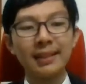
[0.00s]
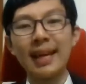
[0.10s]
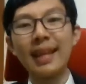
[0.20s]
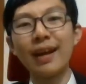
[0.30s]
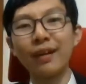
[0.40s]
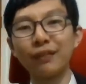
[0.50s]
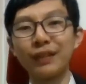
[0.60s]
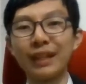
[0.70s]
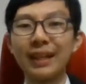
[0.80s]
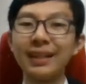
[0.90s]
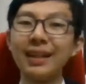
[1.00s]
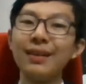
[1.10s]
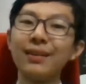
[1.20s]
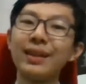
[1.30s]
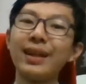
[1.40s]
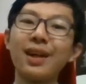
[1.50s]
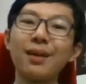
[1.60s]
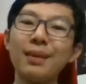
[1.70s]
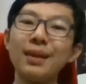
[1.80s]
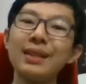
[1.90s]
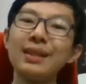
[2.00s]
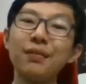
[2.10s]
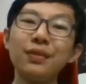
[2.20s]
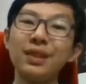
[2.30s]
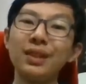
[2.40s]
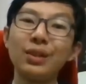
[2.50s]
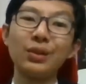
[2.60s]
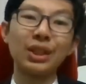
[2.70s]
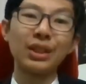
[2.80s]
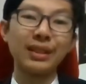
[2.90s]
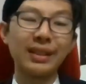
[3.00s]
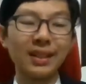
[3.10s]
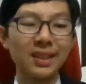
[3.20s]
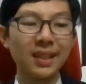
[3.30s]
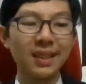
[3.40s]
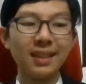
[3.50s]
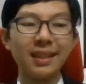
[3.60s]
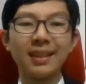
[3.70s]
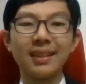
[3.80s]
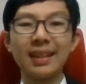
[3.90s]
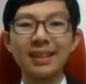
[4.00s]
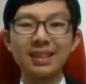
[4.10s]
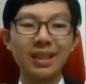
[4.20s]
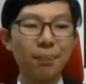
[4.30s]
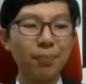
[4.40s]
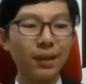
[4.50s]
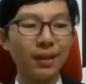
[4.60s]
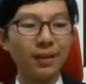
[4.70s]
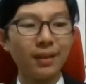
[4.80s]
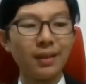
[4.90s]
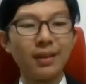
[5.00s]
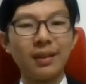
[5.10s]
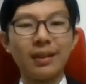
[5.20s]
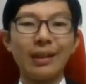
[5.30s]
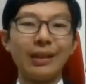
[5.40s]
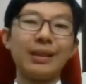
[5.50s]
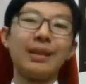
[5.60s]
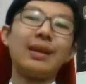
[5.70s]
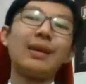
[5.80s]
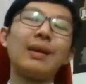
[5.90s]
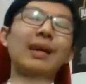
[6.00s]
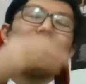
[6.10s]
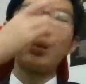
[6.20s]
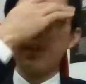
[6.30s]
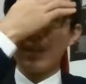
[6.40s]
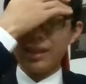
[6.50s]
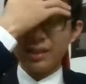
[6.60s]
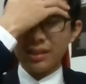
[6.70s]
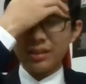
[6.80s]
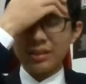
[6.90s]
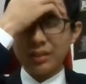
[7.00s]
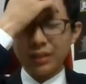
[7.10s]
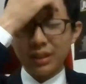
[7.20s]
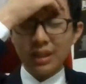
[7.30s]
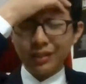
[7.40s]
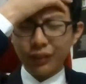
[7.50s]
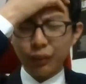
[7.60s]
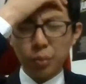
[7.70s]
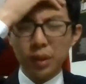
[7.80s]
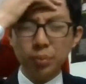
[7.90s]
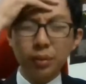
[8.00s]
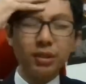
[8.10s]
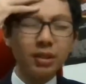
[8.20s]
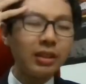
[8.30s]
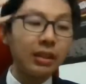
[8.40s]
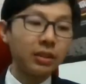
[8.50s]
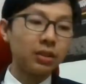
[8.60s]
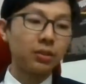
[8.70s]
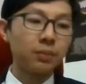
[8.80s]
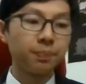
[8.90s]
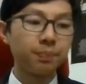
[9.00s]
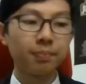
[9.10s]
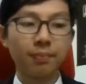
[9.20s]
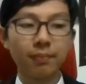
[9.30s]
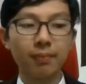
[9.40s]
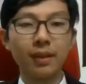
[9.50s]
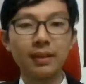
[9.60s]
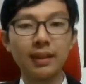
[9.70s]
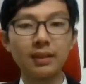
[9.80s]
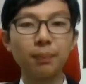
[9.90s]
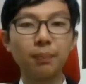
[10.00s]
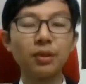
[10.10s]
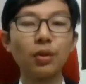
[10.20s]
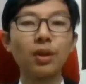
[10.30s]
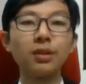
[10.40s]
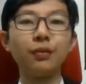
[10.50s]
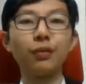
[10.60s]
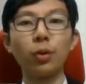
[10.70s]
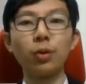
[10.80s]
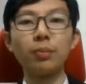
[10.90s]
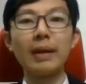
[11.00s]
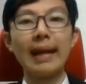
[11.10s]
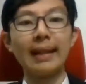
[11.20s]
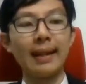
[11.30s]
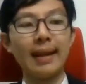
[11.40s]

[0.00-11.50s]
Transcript: 10 out of 10. Would recommend it. Definitely go check it out. Next up. Oh, yeah. And do I think it deserves the Oscar for Best Picture? Yes. Next up, No Country for Old Men.